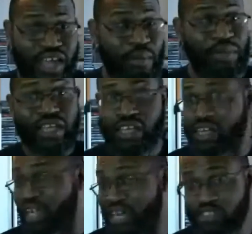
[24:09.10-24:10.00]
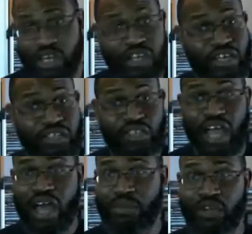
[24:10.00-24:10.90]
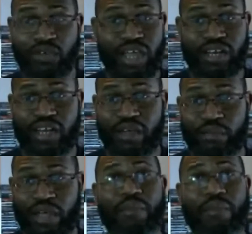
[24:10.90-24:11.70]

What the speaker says: I mean, and CLAE's done a good job of creating that, man. I